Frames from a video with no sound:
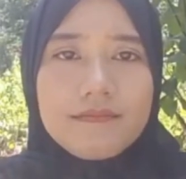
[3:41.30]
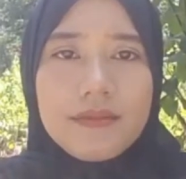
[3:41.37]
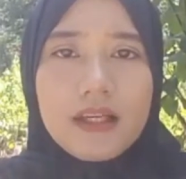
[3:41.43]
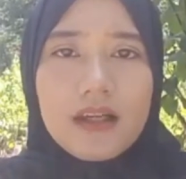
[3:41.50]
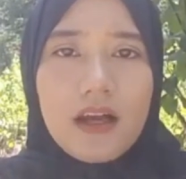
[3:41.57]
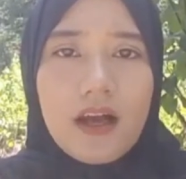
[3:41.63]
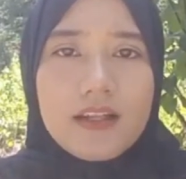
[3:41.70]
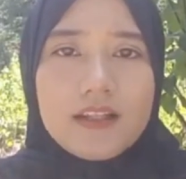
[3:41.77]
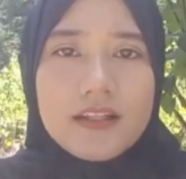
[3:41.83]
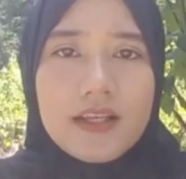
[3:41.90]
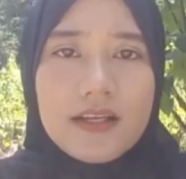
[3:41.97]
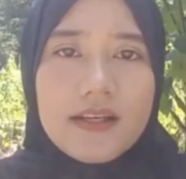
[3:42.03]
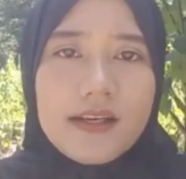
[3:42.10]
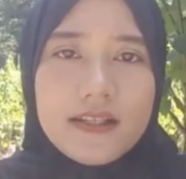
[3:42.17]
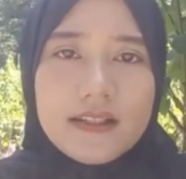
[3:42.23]

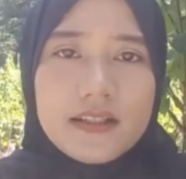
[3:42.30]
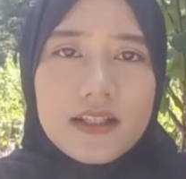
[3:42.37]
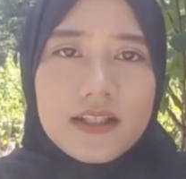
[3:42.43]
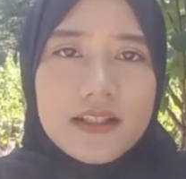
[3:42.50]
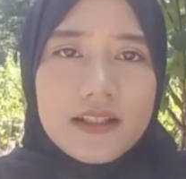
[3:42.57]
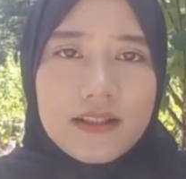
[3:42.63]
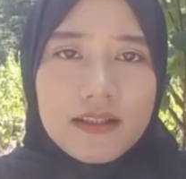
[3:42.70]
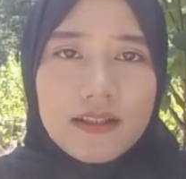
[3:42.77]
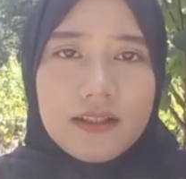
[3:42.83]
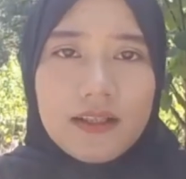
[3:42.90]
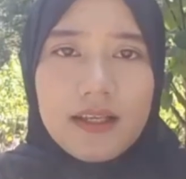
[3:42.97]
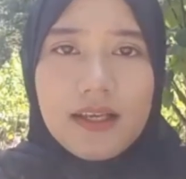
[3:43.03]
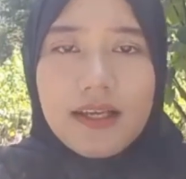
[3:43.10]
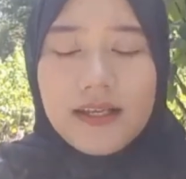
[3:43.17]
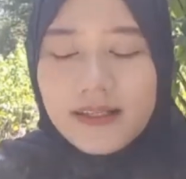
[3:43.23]
considered,
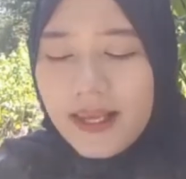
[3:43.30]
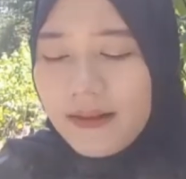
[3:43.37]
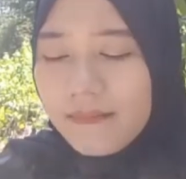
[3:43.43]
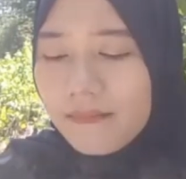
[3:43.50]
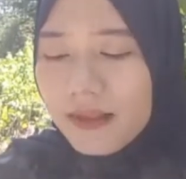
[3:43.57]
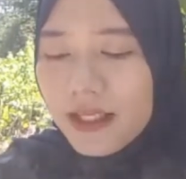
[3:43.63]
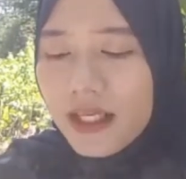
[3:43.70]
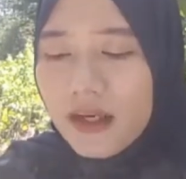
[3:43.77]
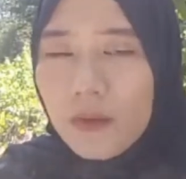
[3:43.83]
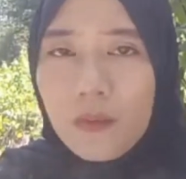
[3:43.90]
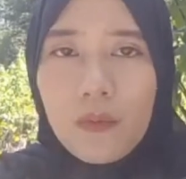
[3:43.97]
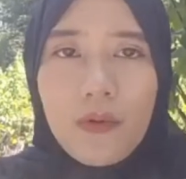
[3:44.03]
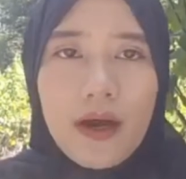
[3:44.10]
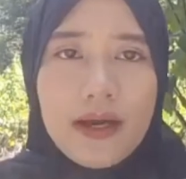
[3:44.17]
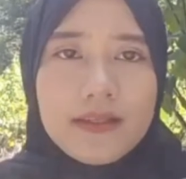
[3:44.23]
namely
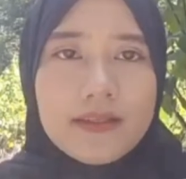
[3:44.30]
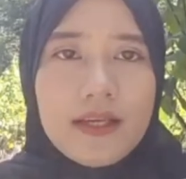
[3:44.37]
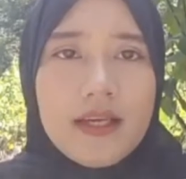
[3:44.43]
1.